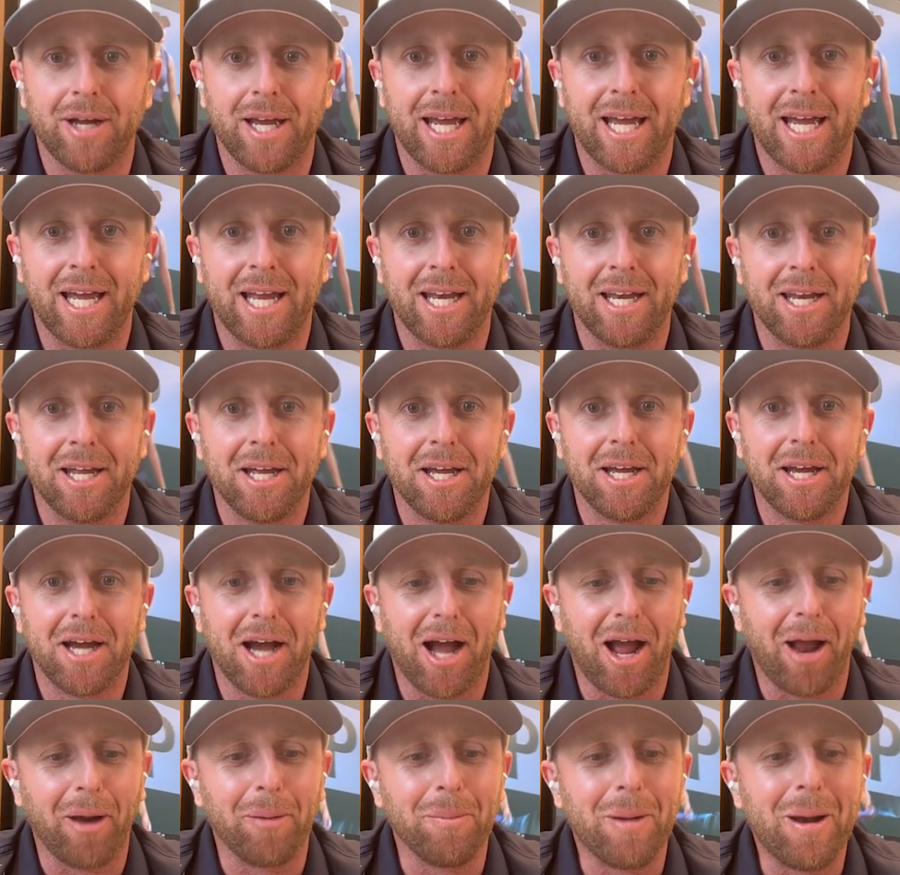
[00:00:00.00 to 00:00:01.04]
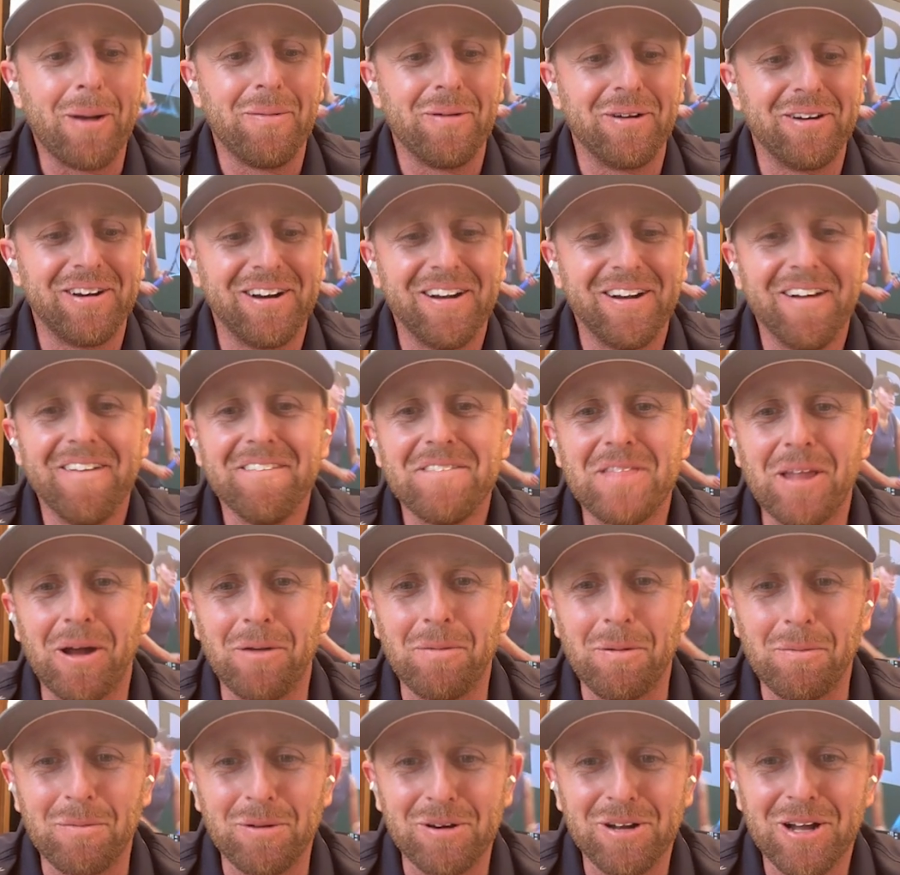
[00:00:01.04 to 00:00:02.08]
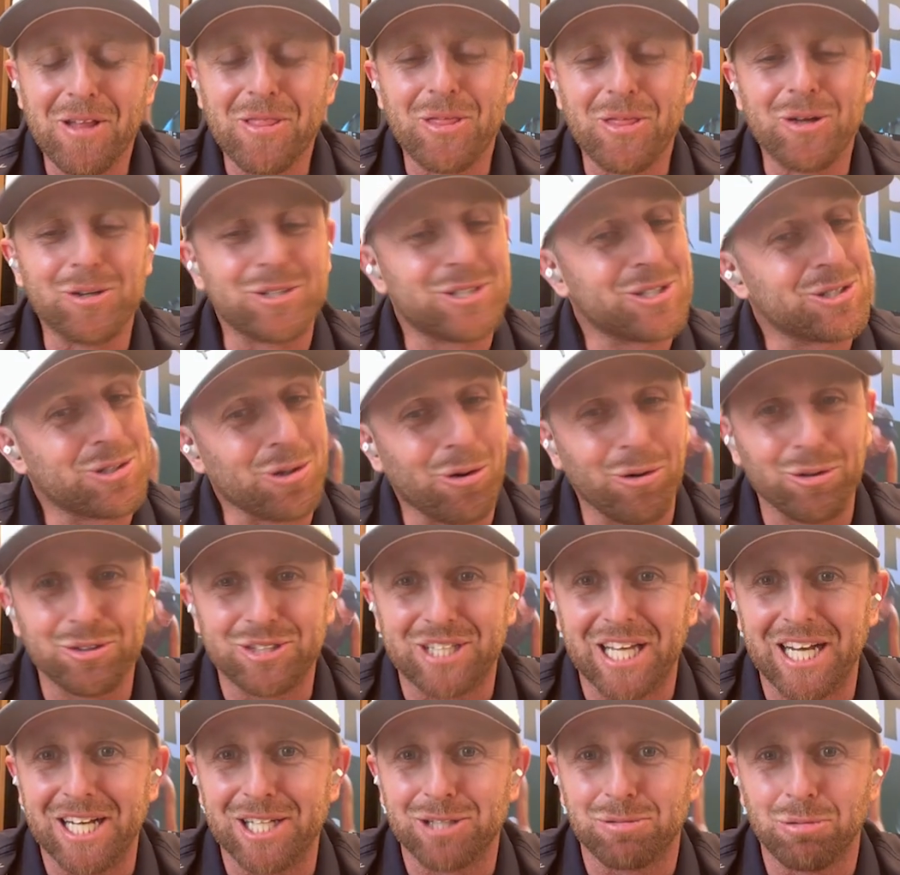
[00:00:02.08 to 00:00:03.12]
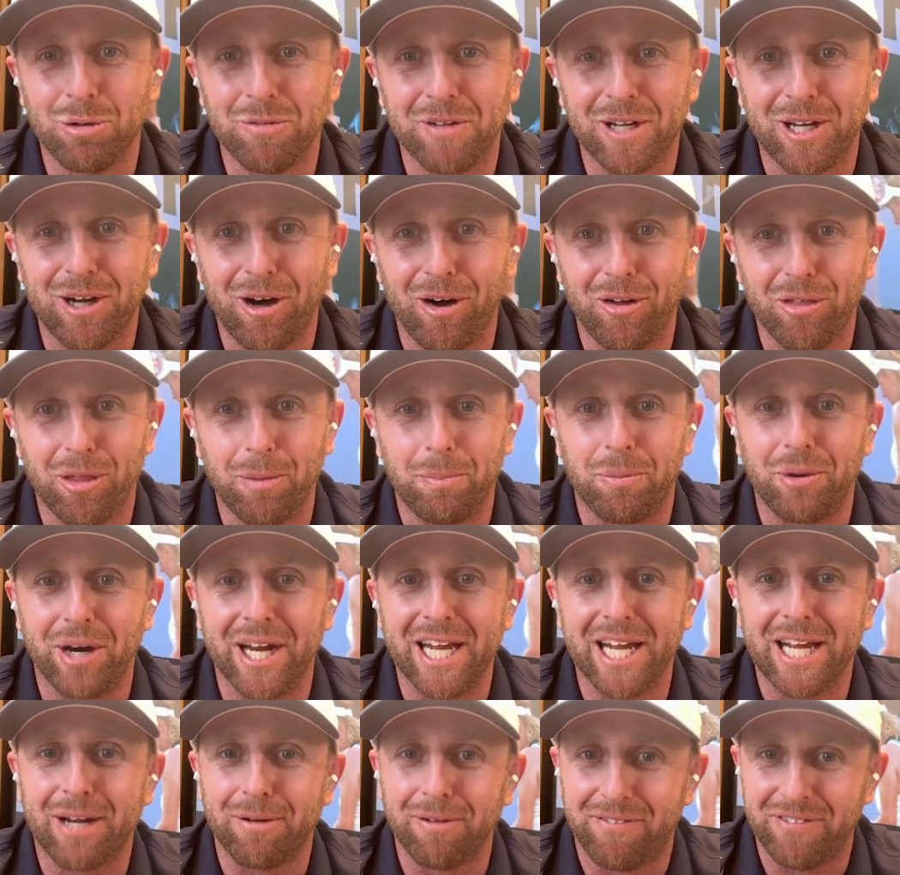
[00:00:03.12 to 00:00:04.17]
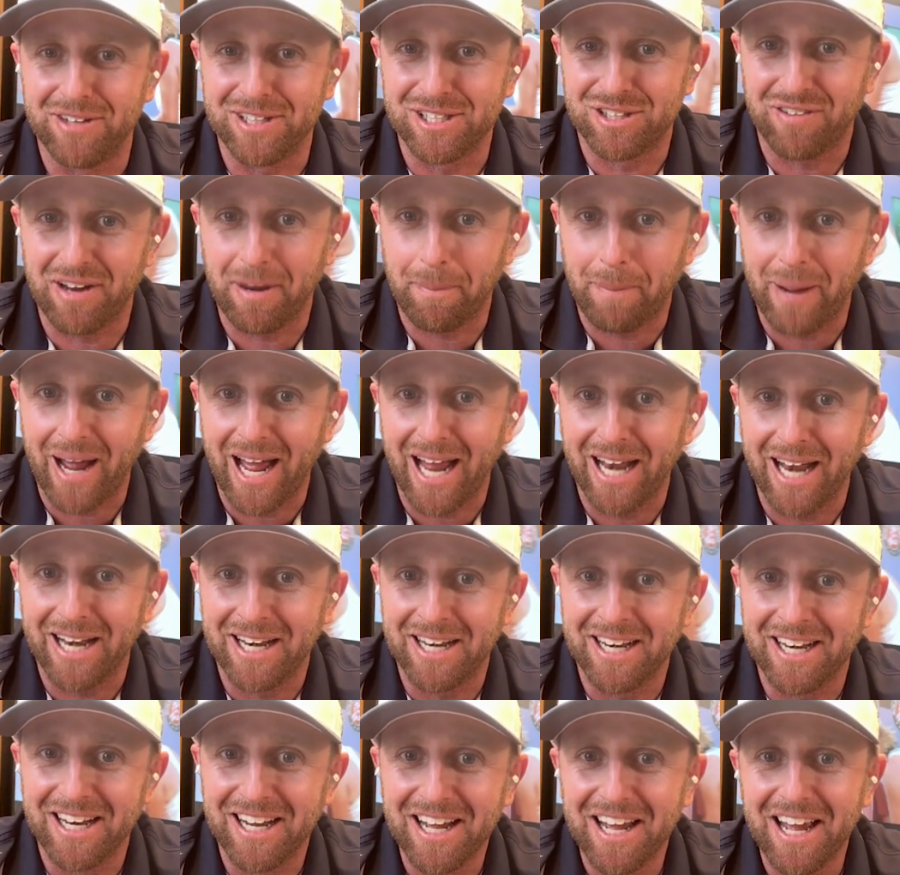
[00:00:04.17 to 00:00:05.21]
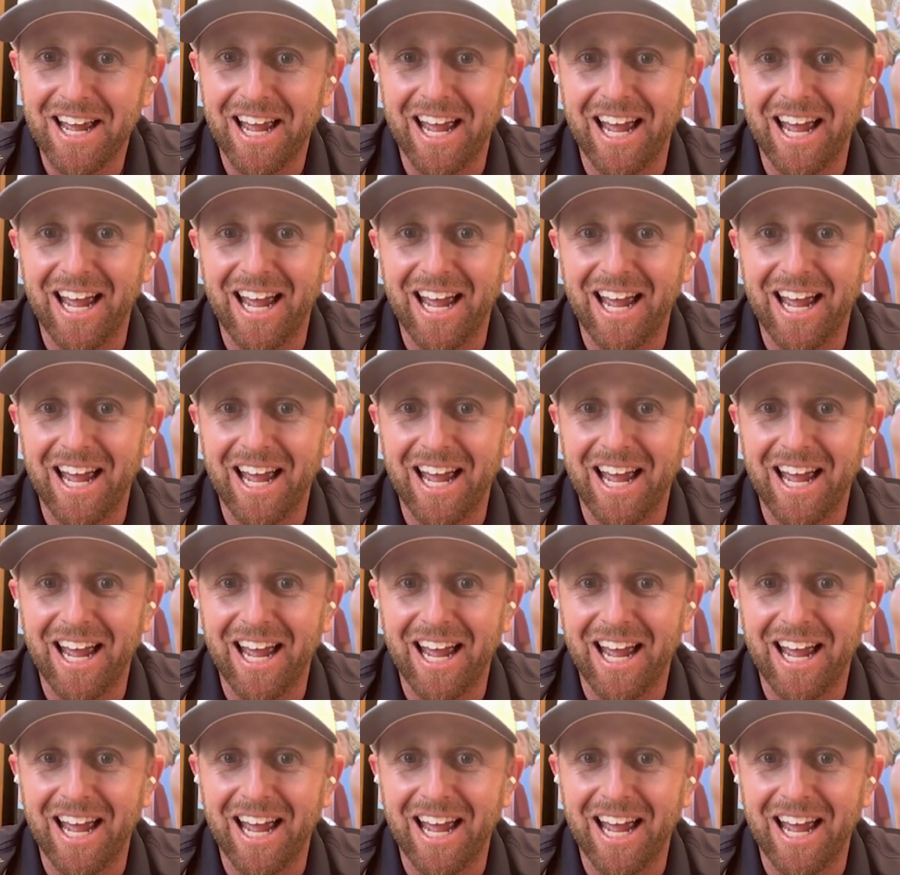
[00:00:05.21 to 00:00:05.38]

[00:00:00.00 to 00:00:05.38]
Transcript: and I remember there's this old tennis movie called The Break with Vince Van Patten,